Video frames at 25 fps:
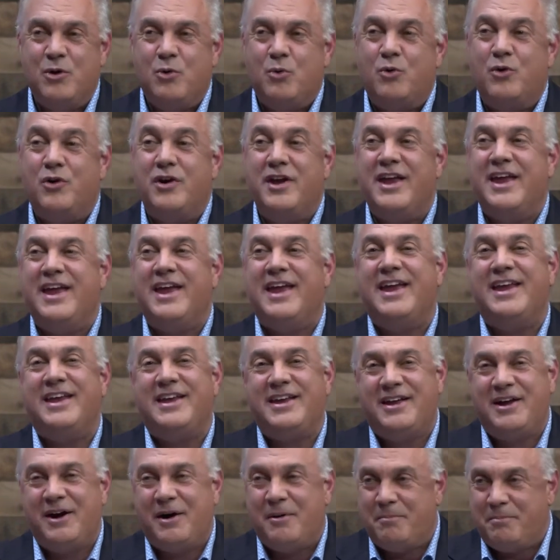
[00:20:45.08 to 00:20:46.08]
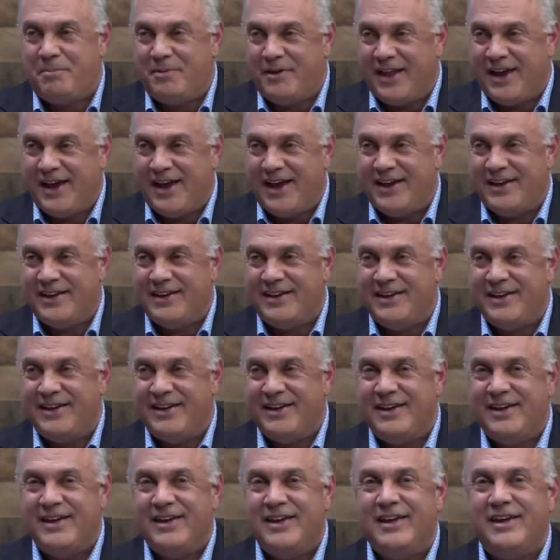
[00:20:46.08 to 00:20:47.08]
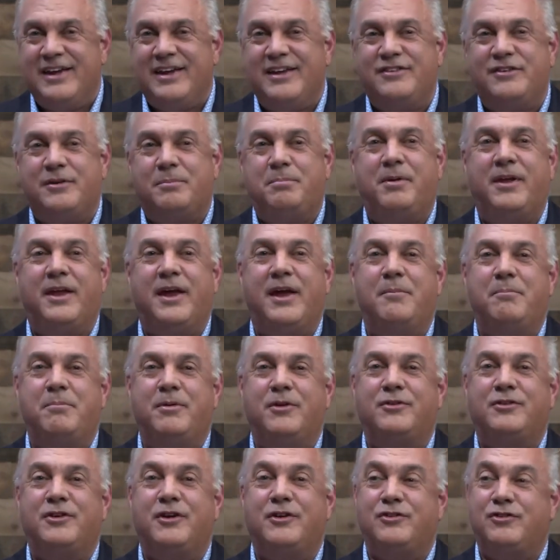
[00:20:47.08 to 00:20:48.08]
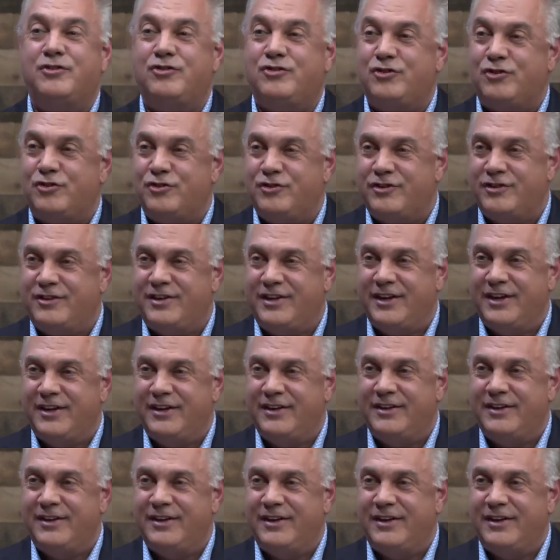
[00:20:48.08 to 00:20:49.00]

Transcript: Or an income plan is a plan built on certainty.